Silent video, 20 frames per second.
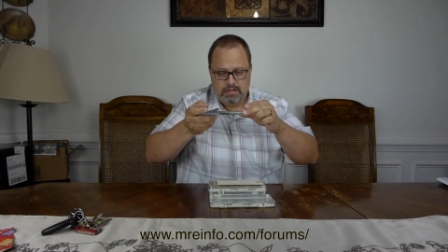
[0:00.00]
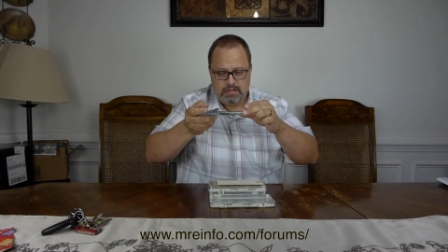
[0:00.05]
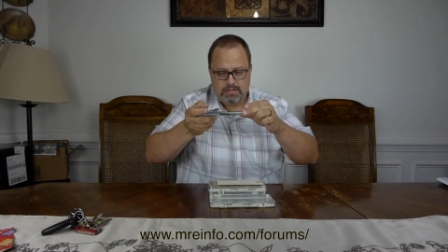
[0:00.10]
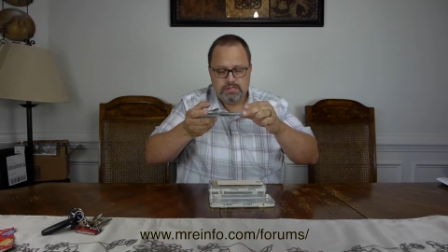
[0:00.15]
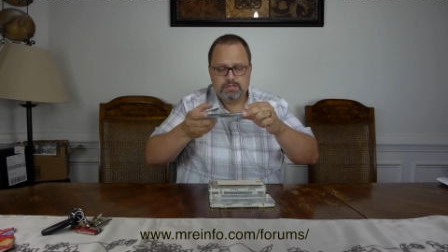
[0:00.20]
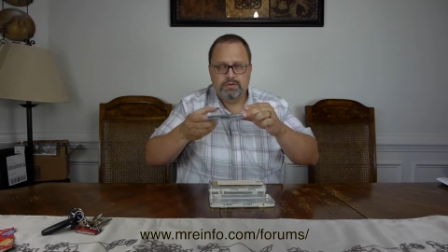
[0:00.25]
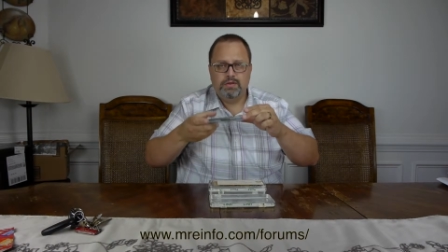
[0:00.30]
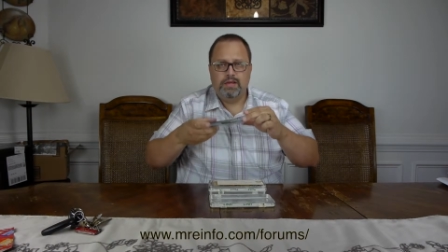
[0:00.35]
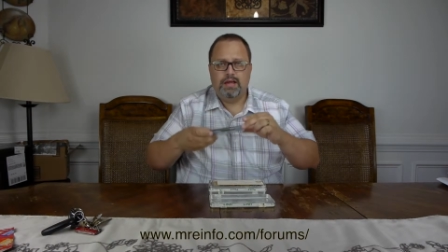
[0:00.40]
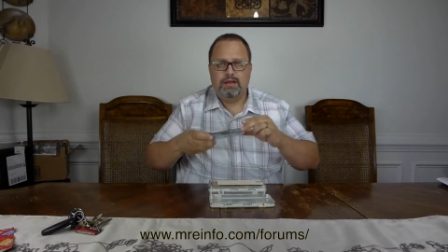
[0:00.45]

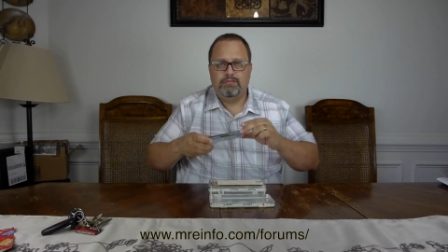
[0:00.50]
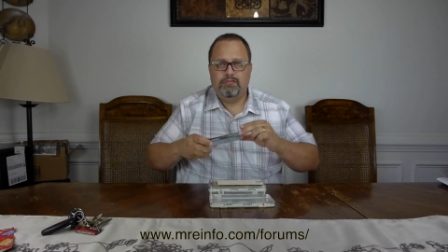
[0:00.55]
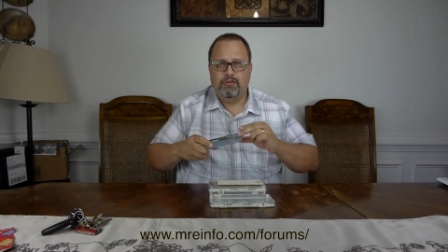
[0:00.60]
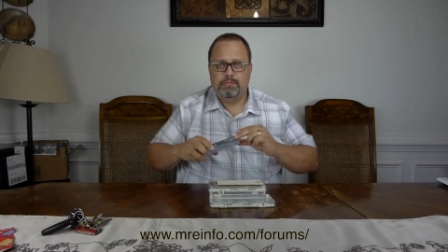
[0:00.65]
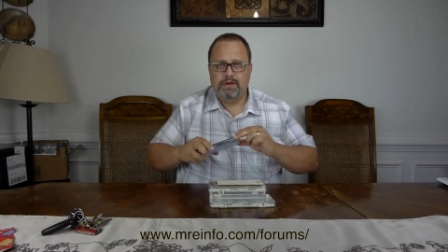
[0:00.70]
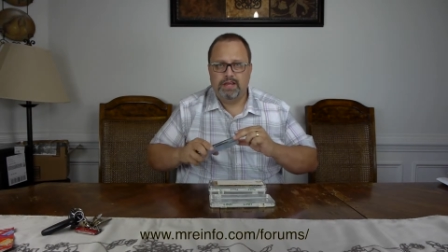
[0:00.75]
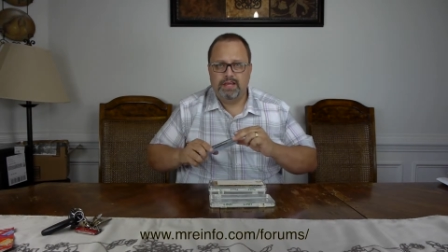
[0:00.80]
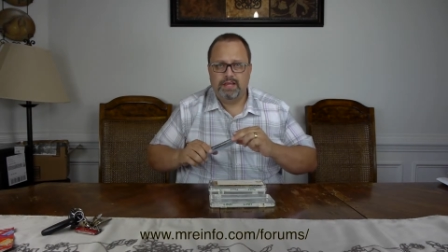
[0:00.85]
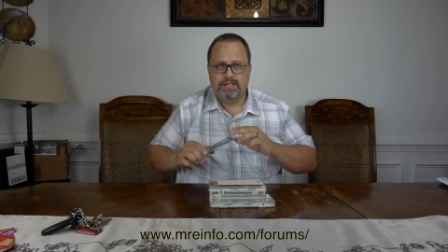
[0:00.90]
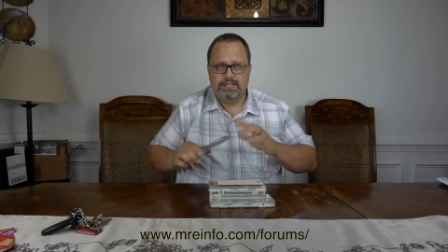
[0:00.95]
so that
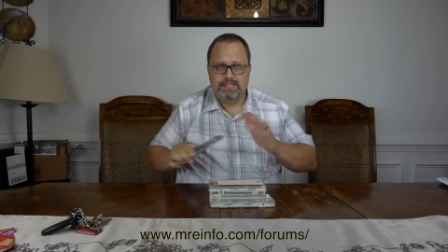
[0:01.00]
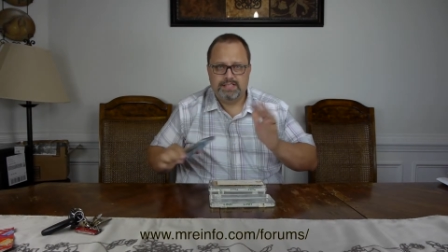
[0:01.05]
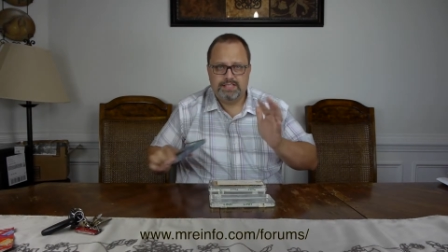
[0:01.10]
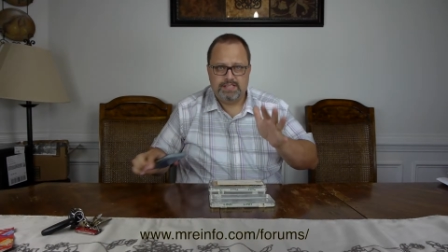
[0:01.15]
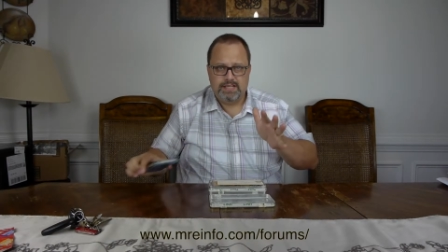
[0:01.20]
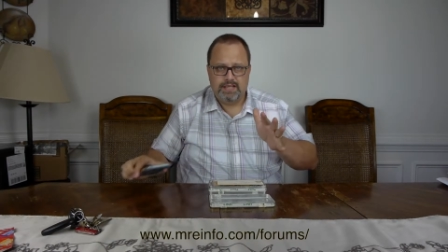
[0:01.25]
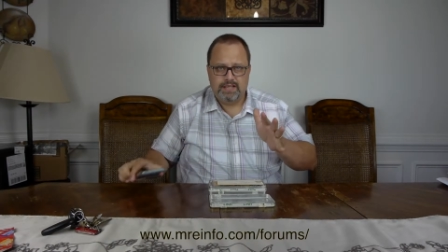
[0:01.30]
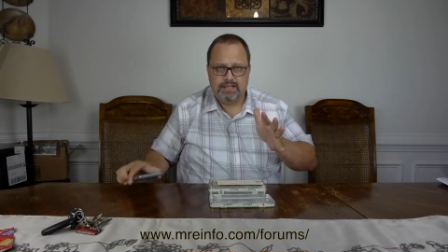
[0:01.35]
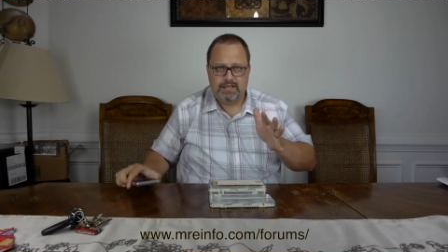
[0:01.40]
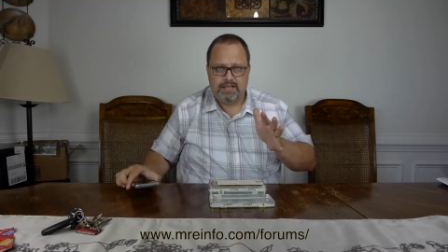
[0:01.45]
everybody can
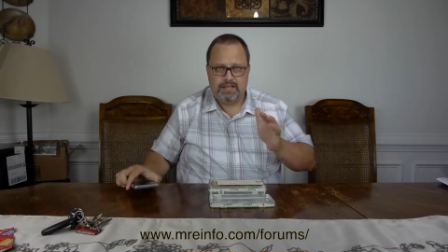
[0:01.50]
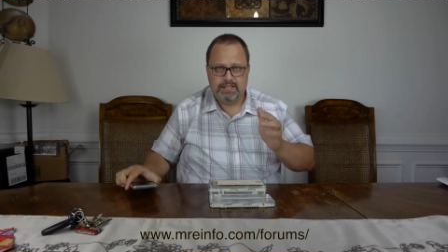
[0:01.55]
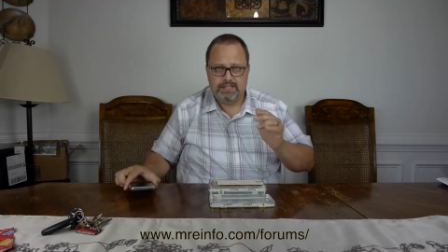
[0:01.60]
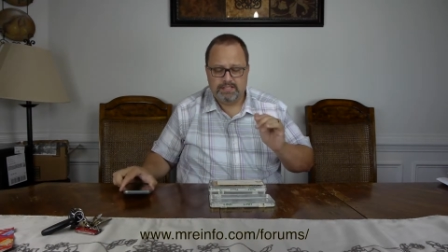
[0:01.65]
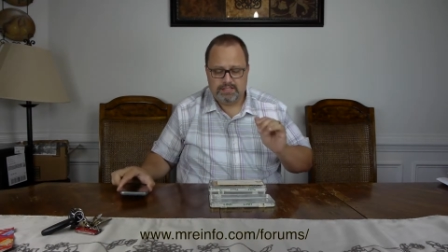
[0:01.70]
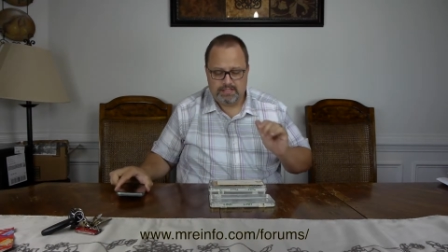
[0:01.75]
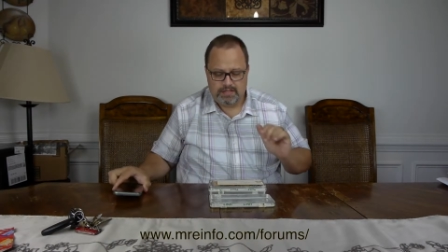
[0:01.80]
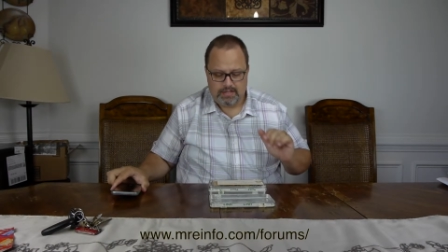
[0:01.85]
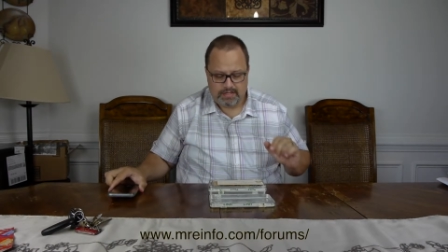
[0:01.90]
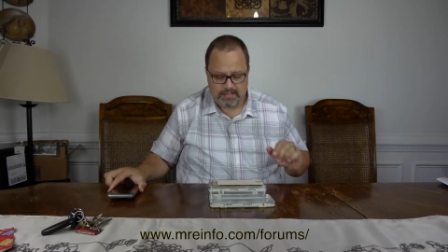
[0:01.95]
see
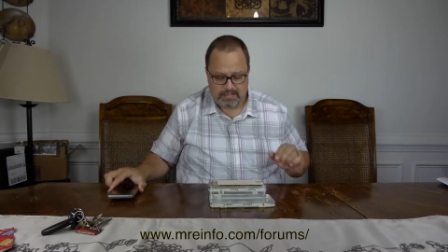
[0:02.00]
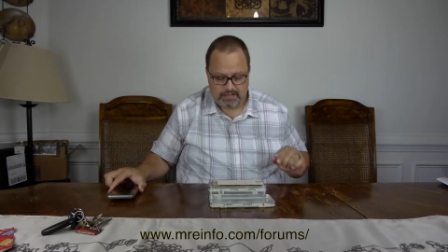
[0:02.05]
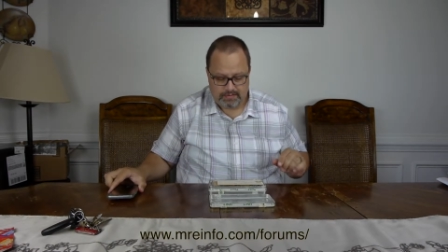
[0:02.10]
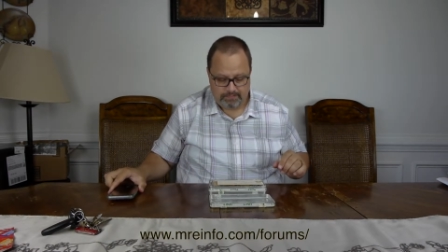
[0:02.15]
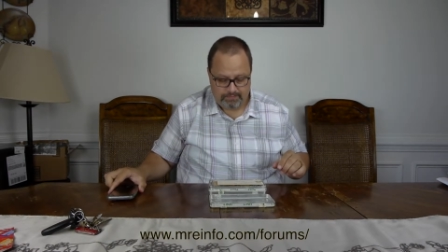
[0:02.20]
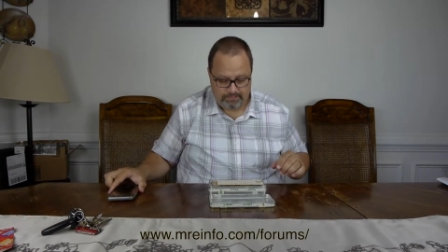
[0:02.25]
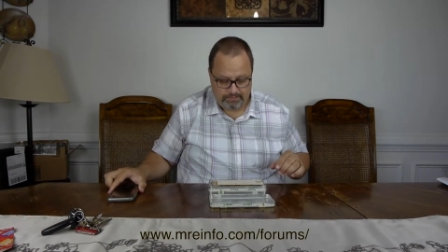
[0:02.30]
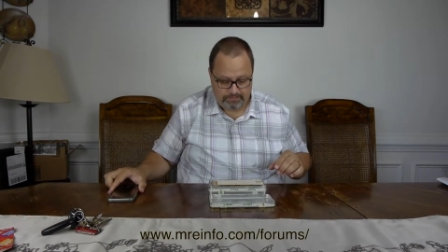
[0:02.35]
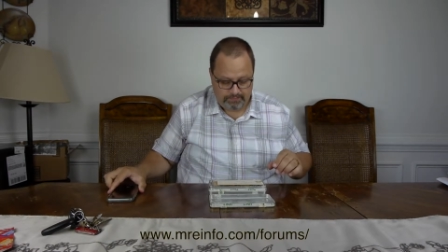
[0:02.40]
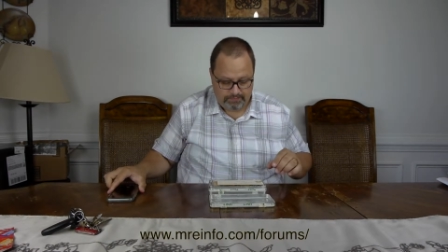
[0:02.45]
this. Um,